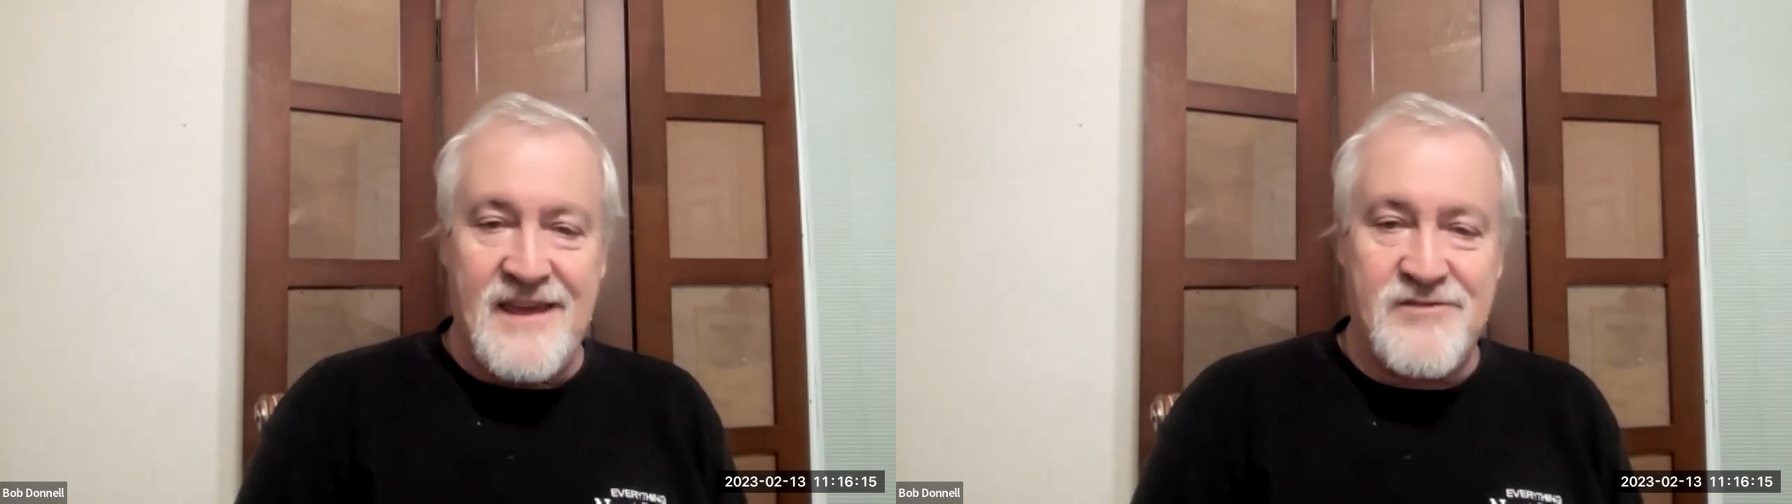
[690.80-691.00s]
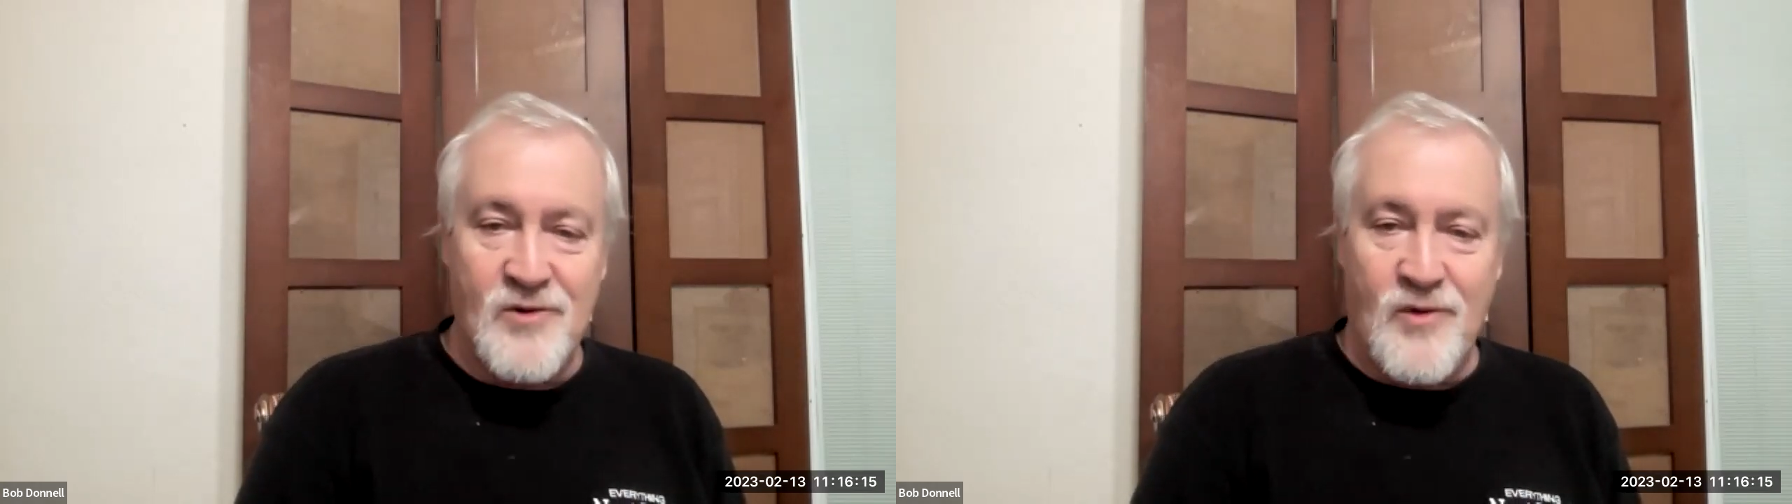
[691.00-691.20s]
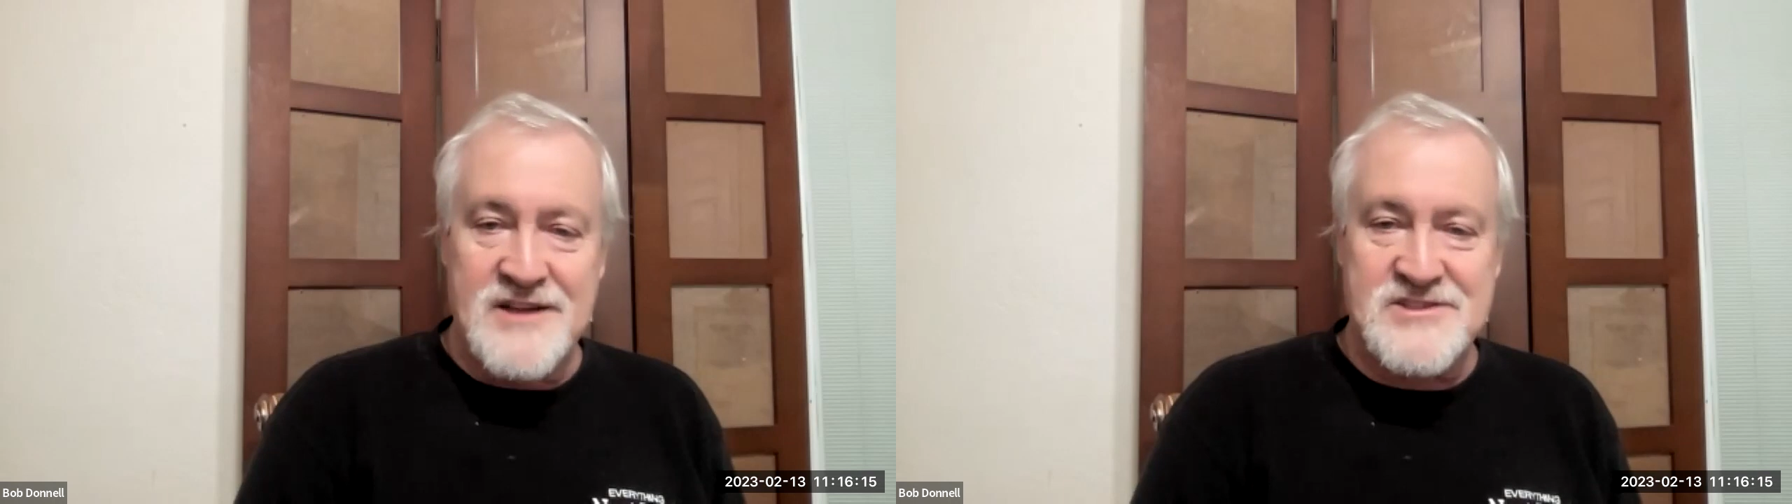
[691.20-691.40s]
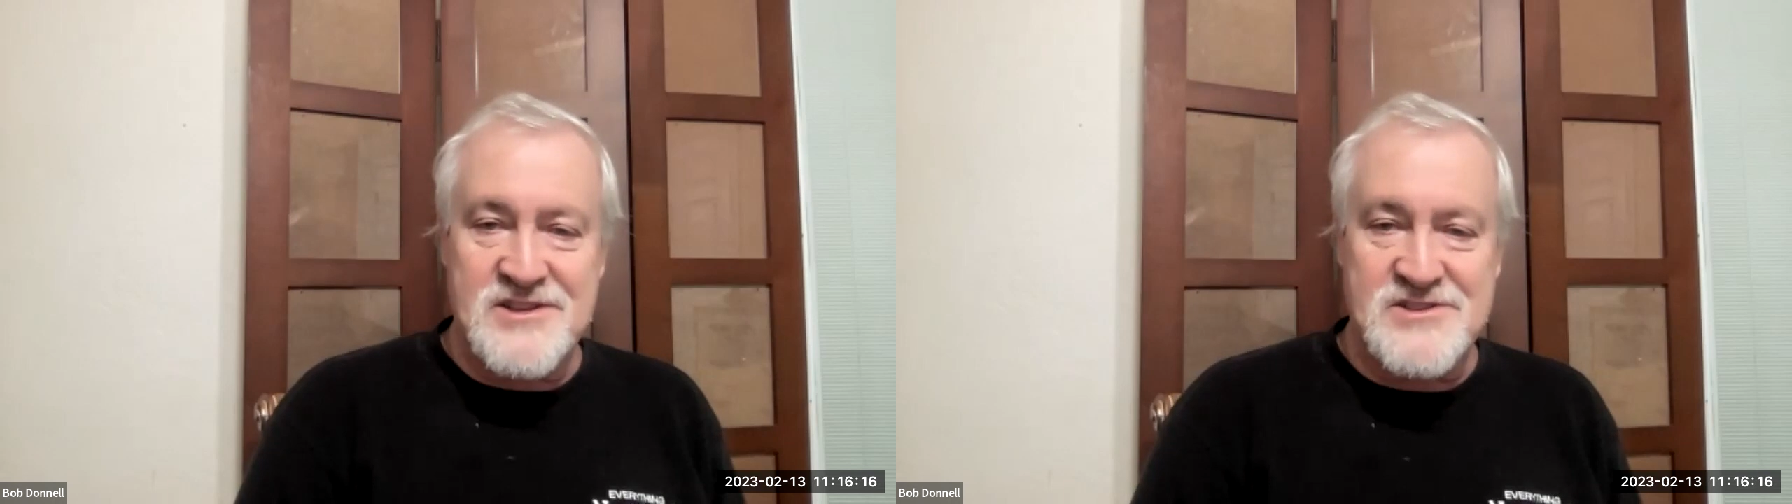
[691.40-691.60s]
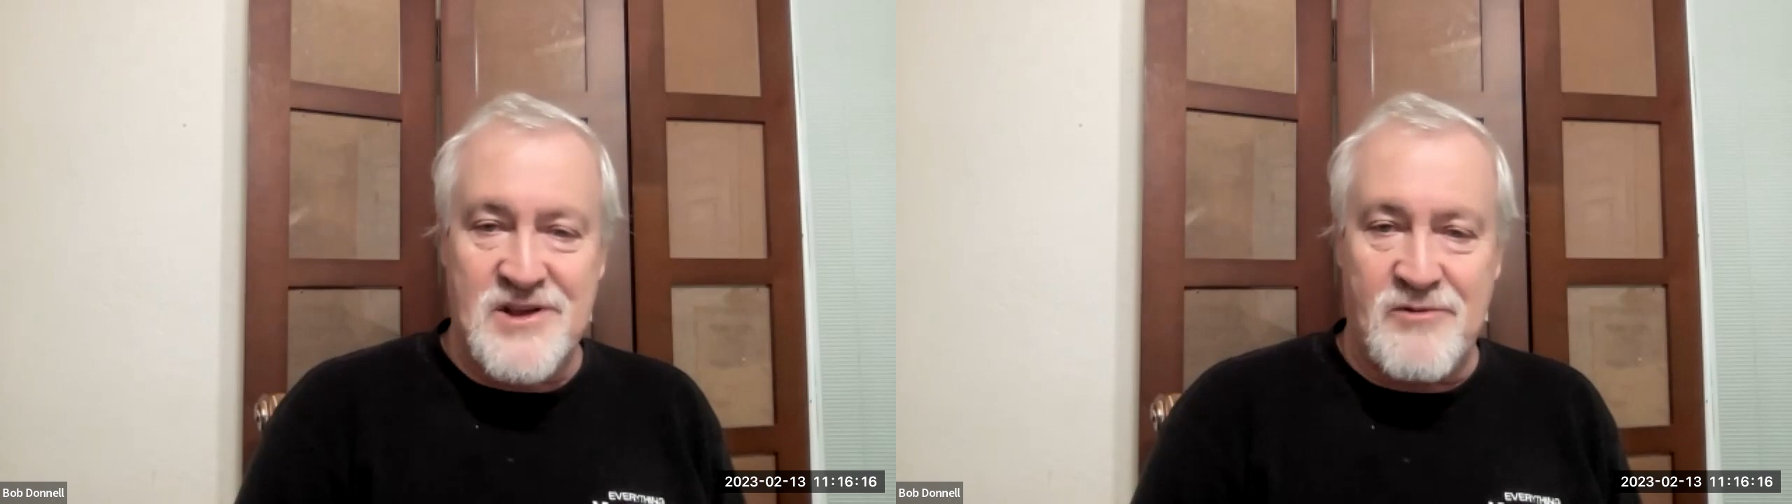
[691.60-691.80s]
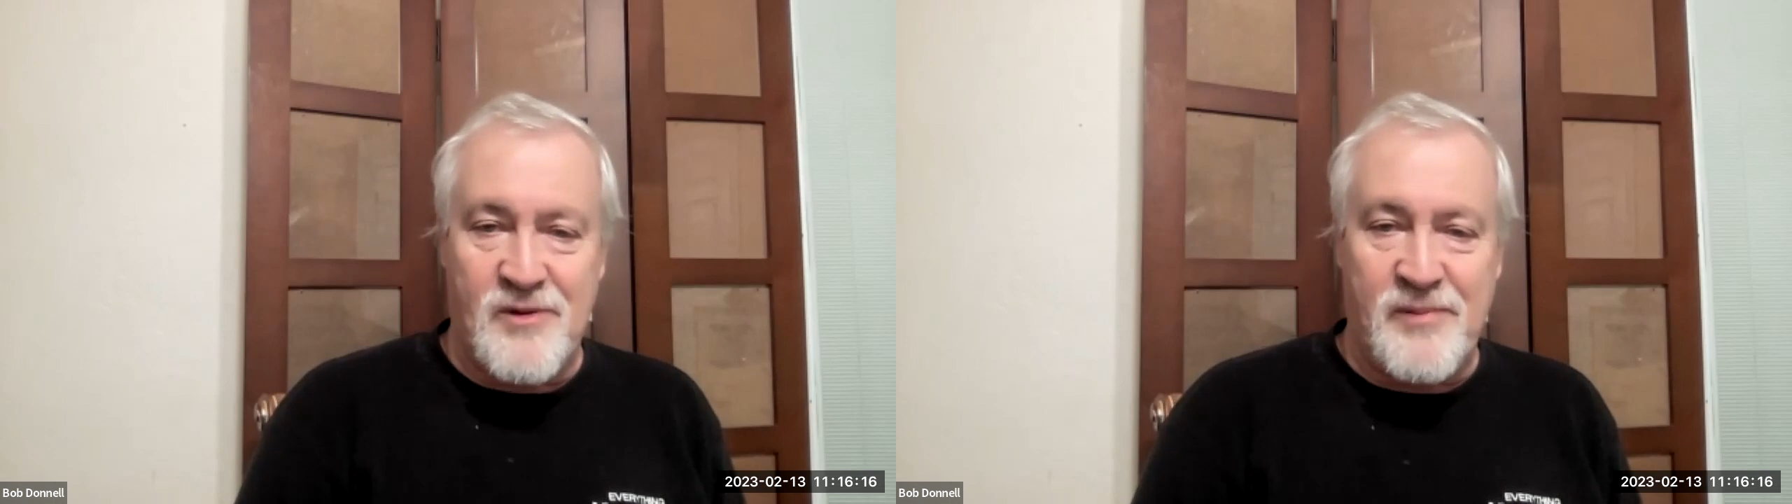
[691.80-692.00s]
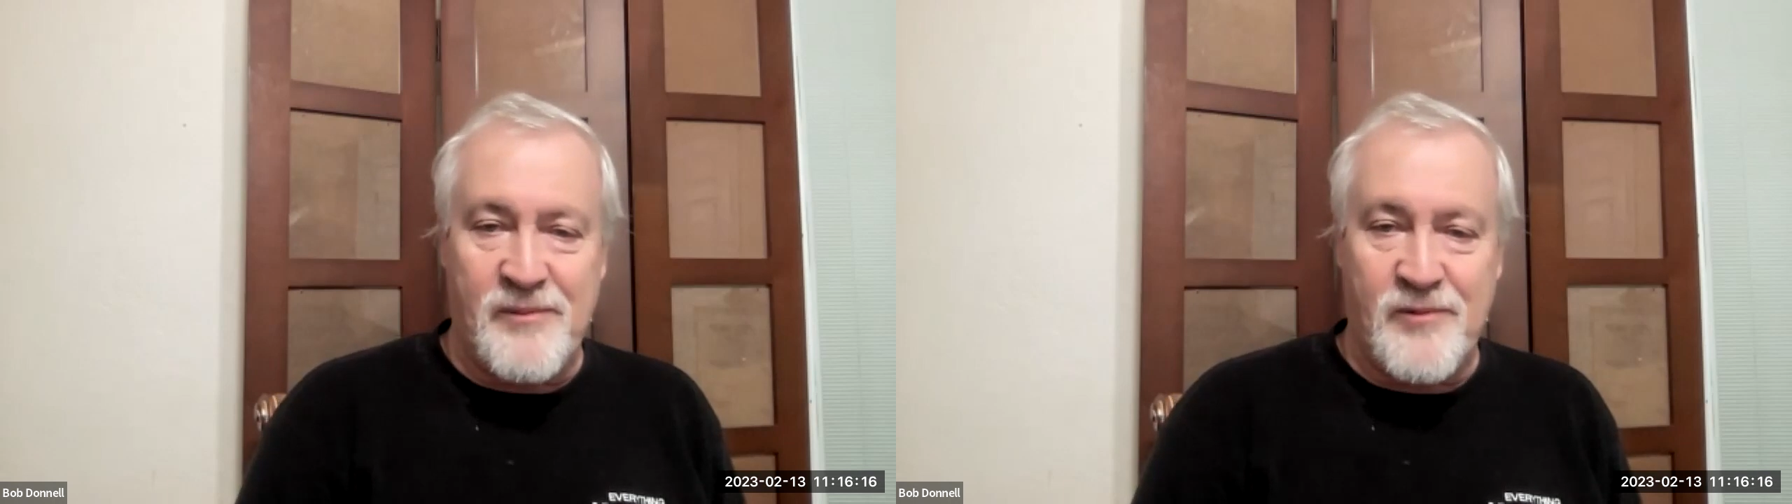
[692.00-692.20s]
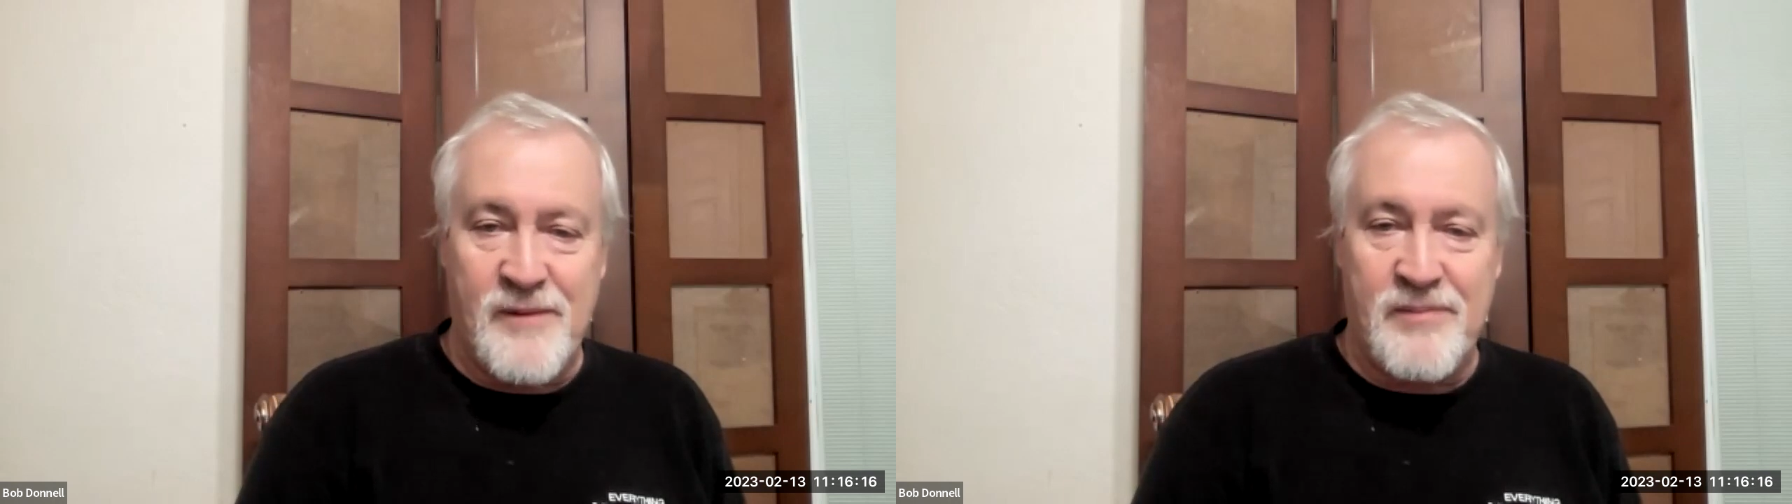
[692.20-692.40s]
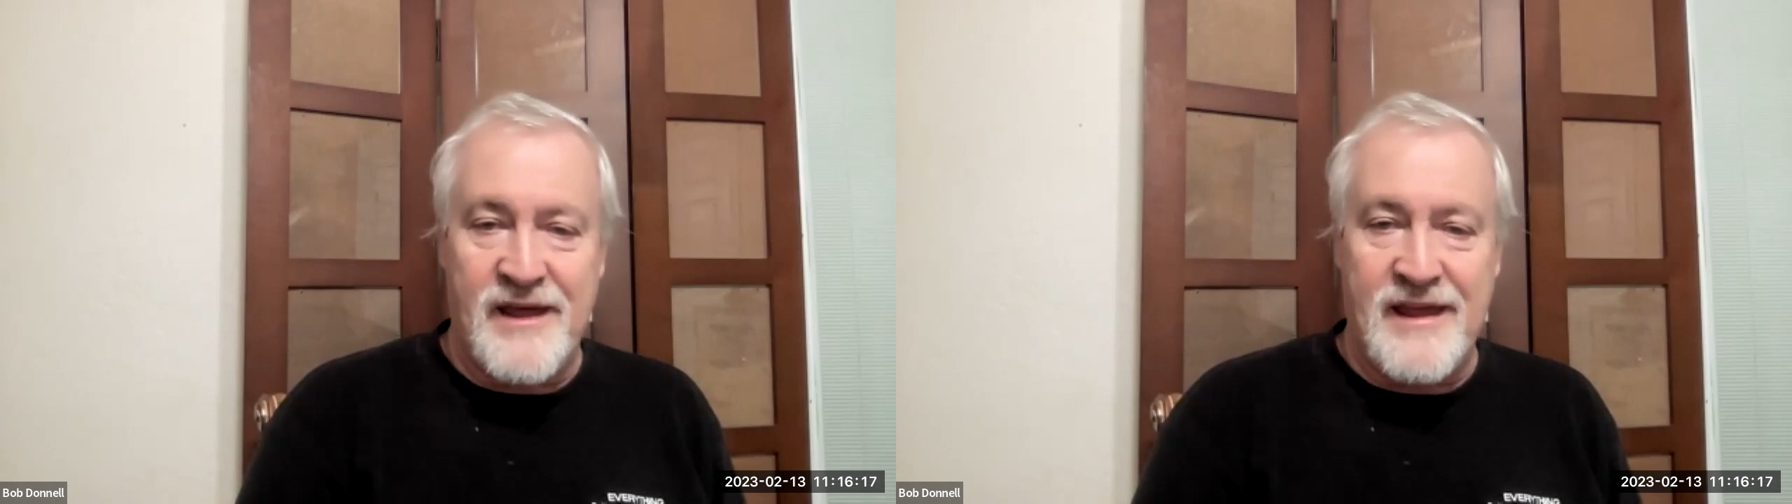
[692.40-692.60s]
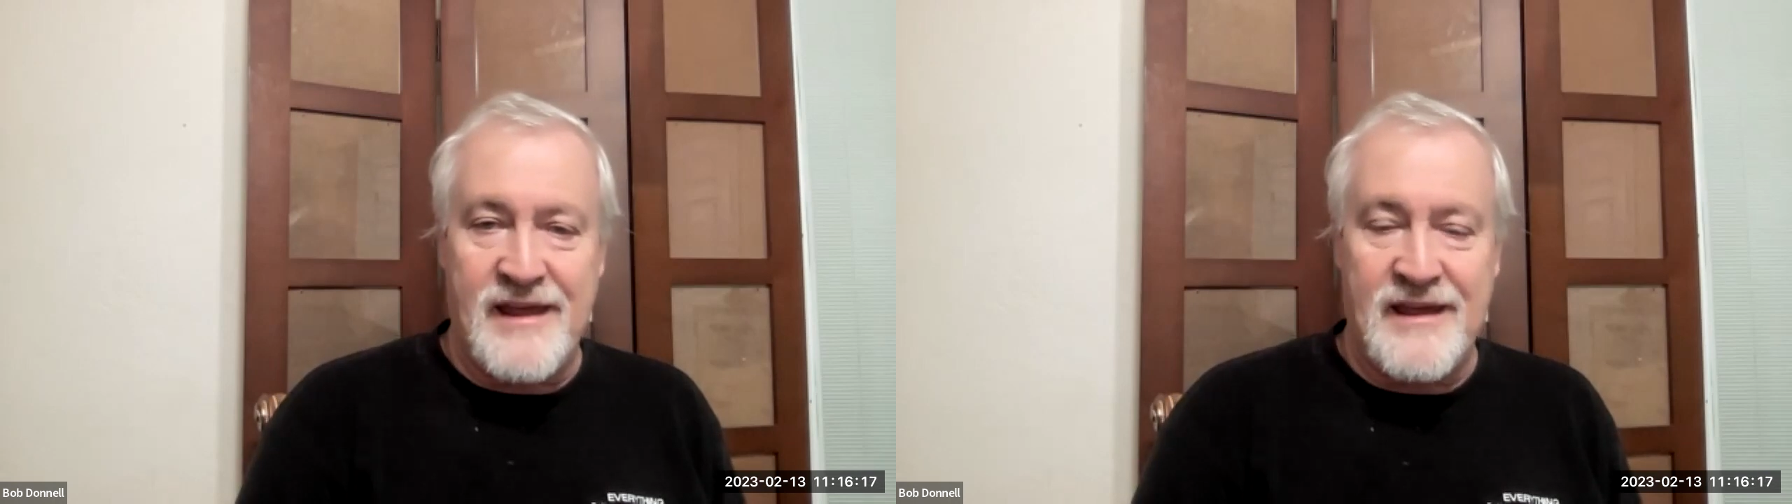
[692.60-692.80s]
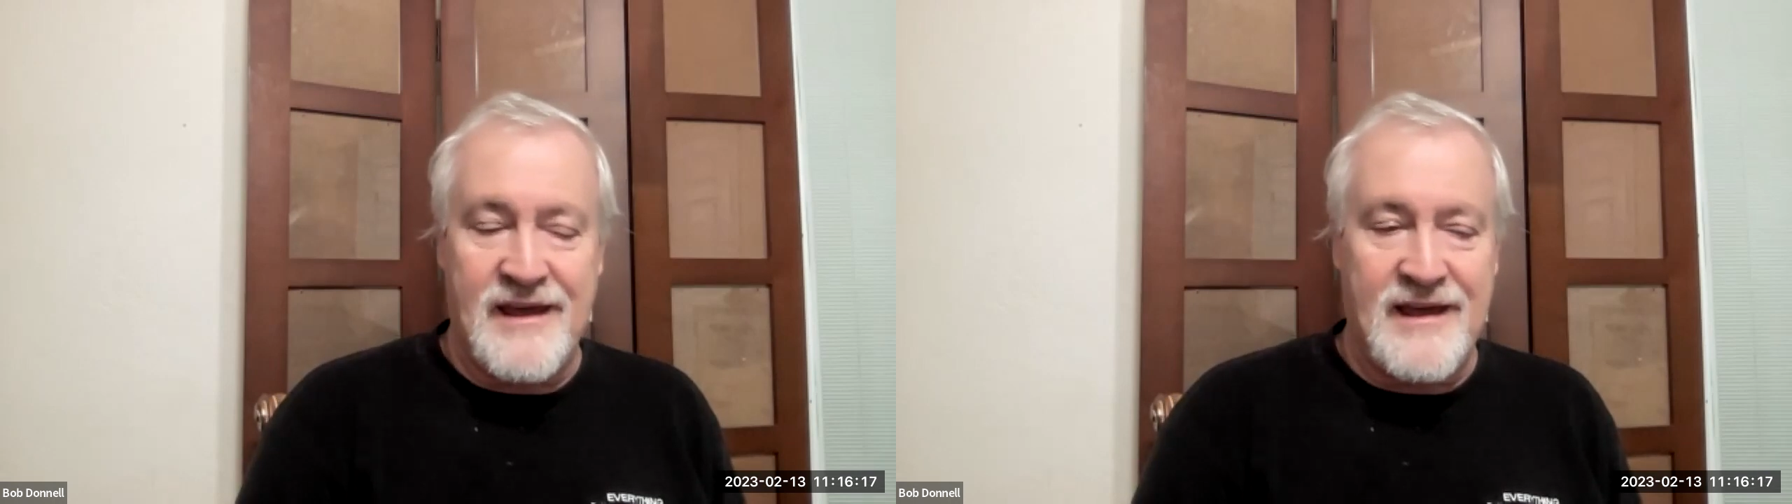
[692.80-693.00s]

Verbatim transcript: if you're watching this on re- replay,